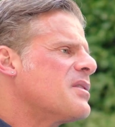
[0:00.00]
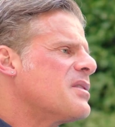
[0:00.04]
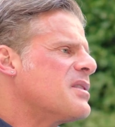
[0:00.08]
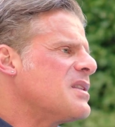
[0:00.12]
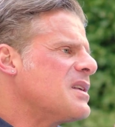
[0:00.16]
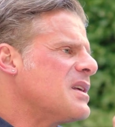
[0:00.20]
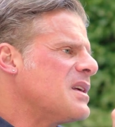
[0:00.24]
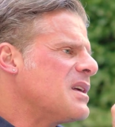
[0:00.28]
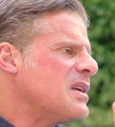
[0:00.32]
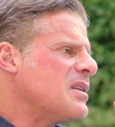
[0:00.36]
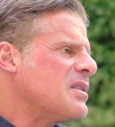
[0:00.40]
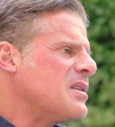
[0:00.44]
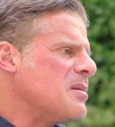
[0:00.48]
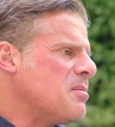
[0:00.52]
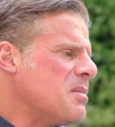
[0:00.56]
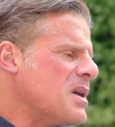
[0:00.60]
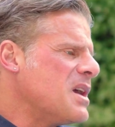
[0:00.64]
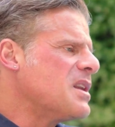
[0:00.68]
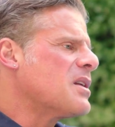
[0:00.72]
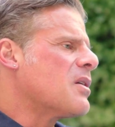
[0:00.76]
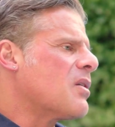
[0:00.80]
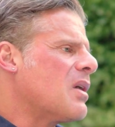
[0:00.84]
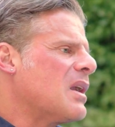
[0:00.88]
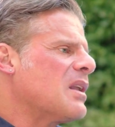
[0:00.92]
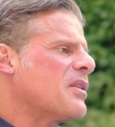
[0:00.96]
the, the
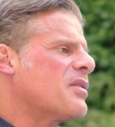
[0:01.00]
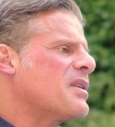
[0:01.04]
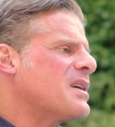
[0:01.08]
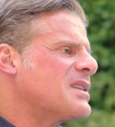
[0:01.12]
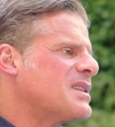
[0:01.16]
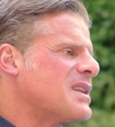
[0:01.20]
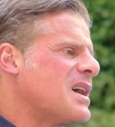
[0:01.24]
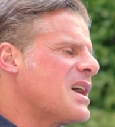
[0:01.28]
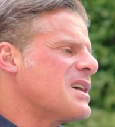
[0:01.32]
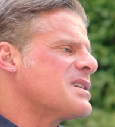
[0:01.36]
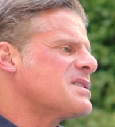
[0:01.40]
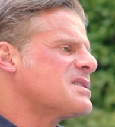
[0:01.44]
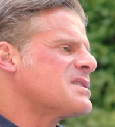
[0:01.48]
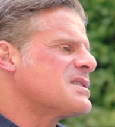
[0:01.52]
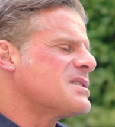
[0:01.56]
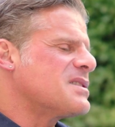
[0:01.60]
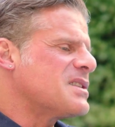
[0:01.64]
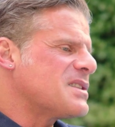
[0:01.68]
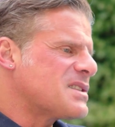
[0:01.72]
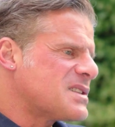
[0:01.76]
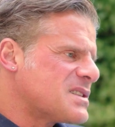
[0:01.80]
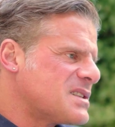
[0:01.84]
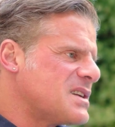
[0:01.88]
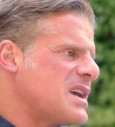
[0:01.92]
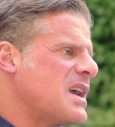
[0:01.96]
mineral that does
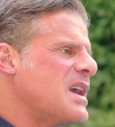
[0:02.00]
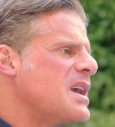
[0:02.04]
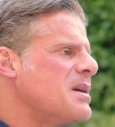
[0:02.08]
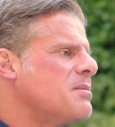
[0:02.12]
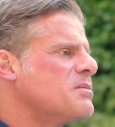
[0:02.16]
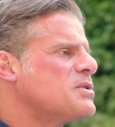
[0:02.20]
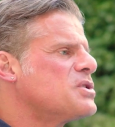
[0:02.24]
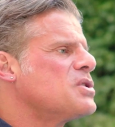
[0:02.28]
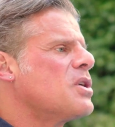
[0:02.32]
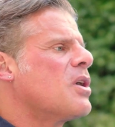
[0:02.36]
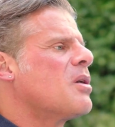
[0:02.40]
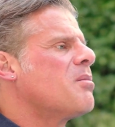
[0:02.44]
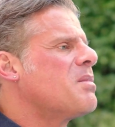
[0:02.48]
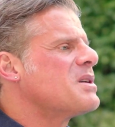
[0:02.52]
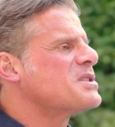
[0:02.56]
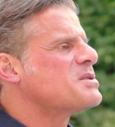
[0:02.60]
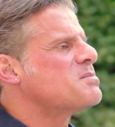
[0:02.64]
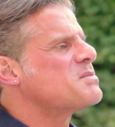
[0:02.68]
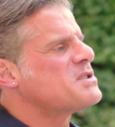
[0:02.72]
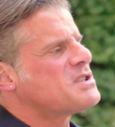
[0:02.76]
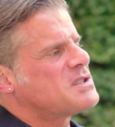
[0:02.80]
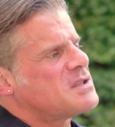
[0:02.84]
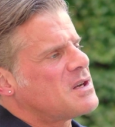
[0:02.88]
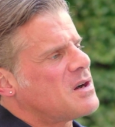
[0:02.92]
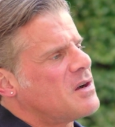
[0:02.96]
the same job
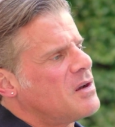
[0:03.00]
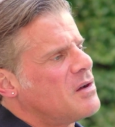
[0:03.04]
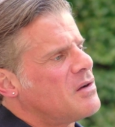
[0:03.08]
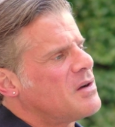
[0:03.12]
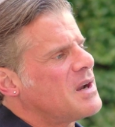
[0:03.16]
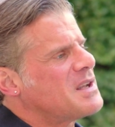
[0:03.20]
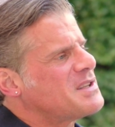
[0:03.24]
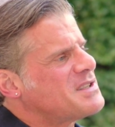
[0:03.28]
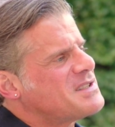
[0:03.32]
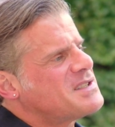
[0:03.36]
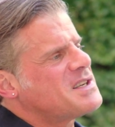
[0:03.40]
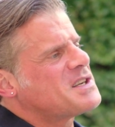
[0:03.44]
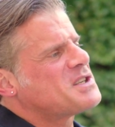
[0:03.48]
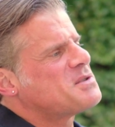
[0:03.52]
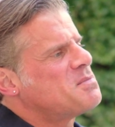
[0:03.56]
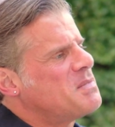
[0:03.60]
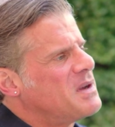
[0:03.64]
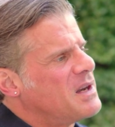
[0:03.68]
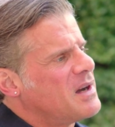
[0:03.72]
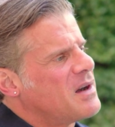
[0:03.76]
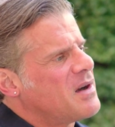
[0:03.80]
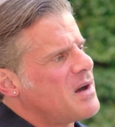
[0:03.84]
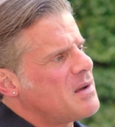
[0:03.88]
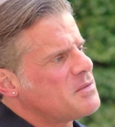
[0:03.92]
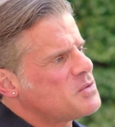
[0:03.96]
as mesterolone at six
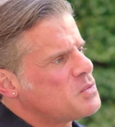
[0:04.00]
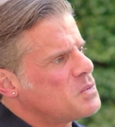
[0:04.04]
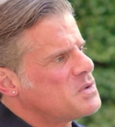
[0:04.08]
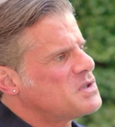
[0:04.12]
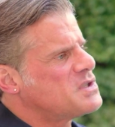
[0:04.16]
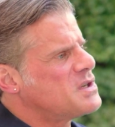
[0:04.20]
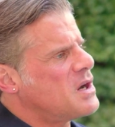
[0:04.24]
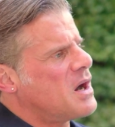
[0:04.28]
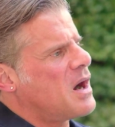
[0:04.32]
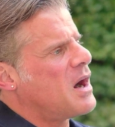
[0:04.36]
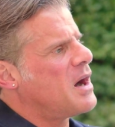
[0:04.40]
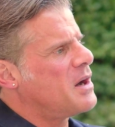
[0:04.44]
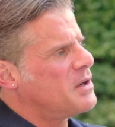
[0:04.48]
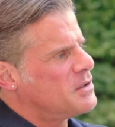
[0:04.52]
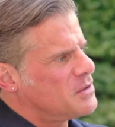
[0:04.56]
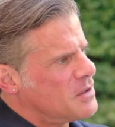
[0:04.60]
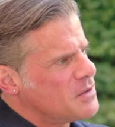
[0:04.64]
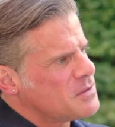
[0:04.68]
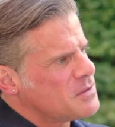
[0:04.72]
milligrams, which is a higher